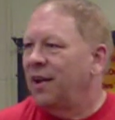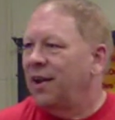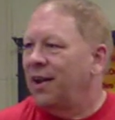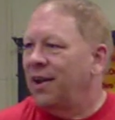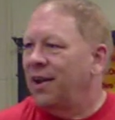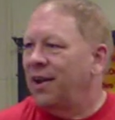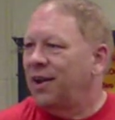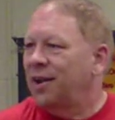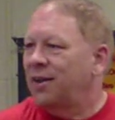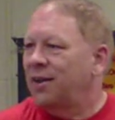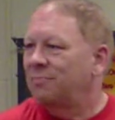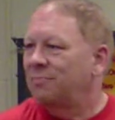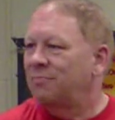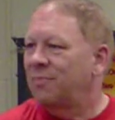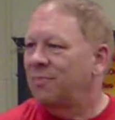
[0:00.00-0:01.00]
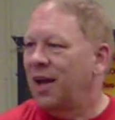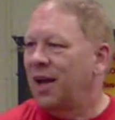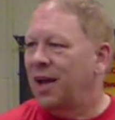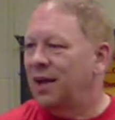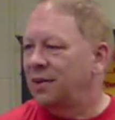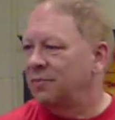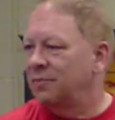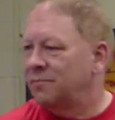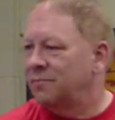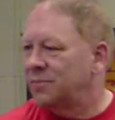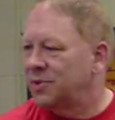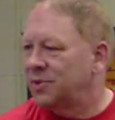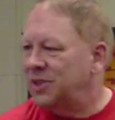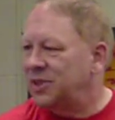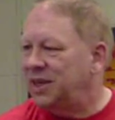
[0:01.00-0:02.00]
on a
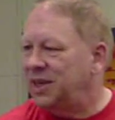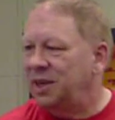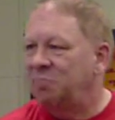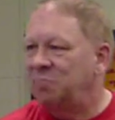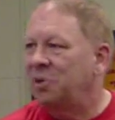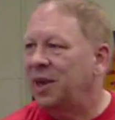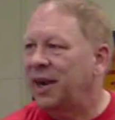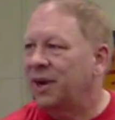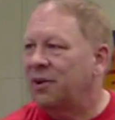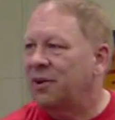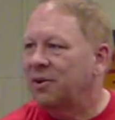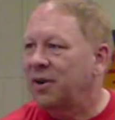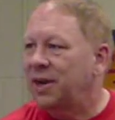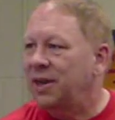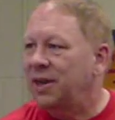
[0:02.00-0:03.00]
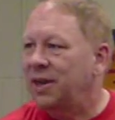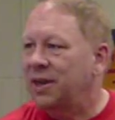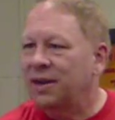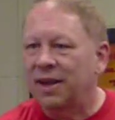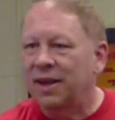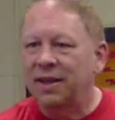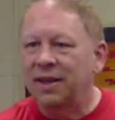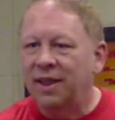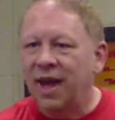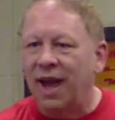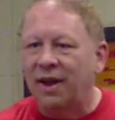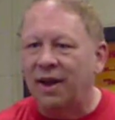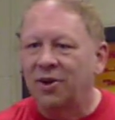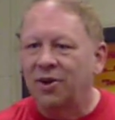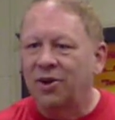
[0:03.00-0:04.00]
CD player or anything like that.
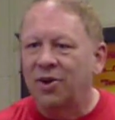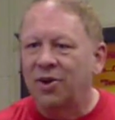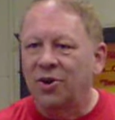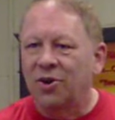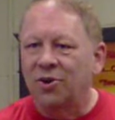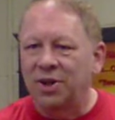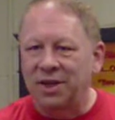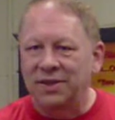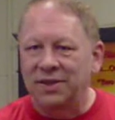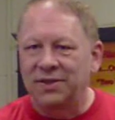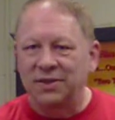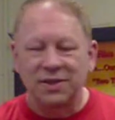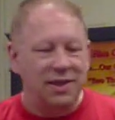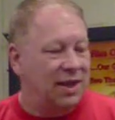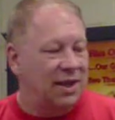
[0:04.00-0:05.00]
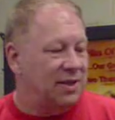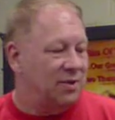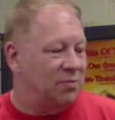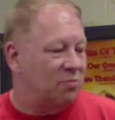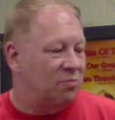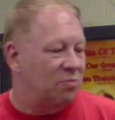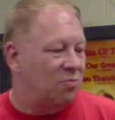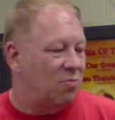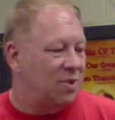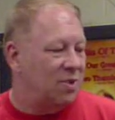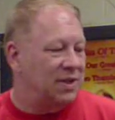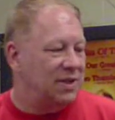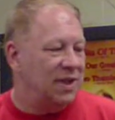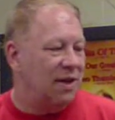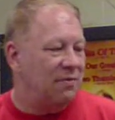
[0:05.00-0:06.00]
Only the
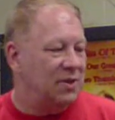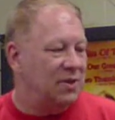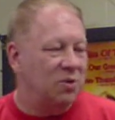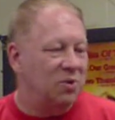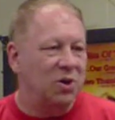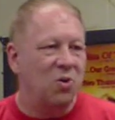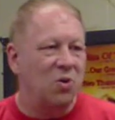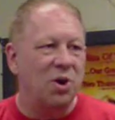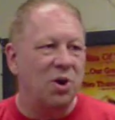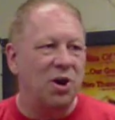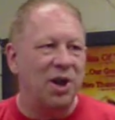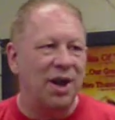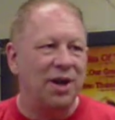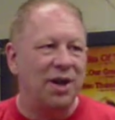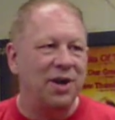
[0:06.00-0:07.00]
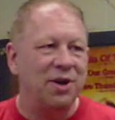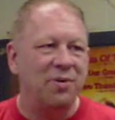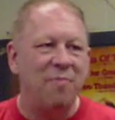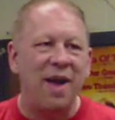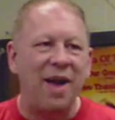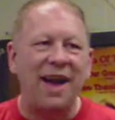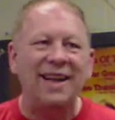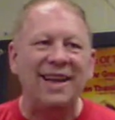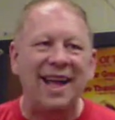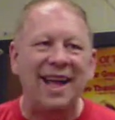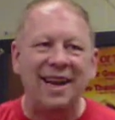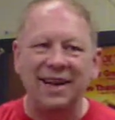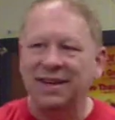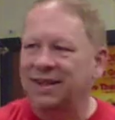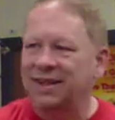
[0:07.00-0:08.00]
stuff is recorded on here
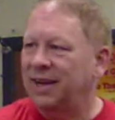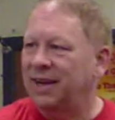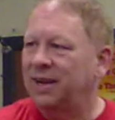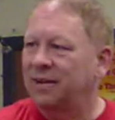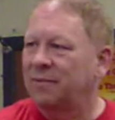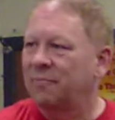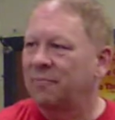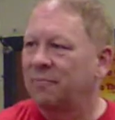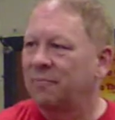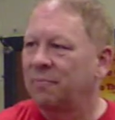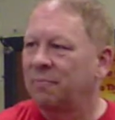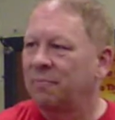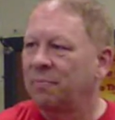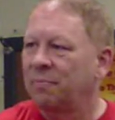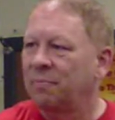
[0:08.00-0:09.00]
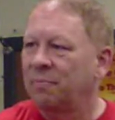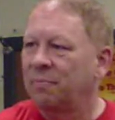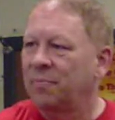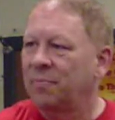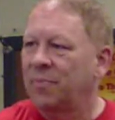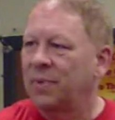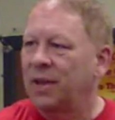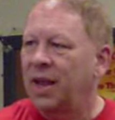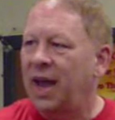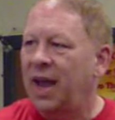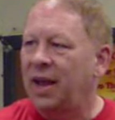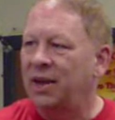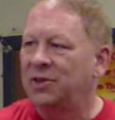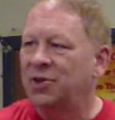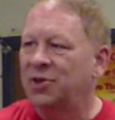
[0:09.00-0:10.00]
magnetically, and
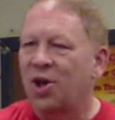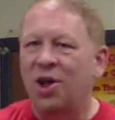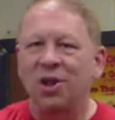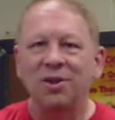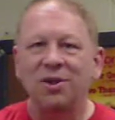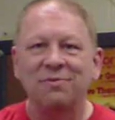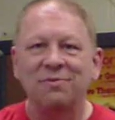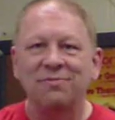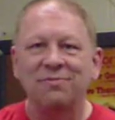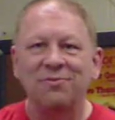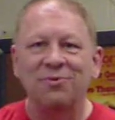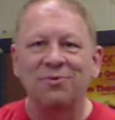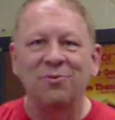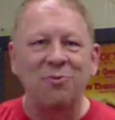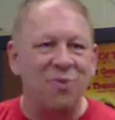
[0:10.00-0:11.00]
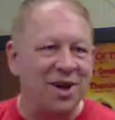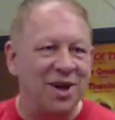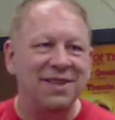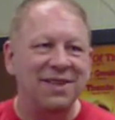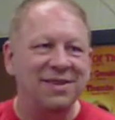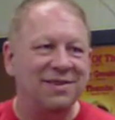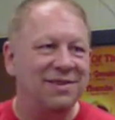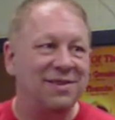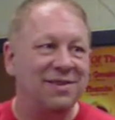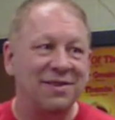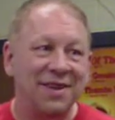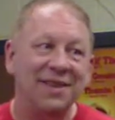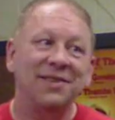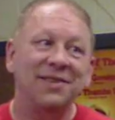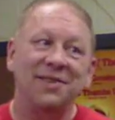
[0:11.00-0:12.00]
it's all ones
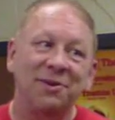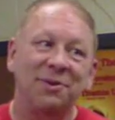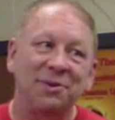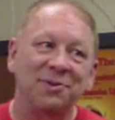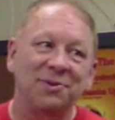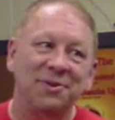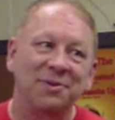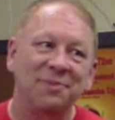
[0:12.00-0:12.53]
and zeros.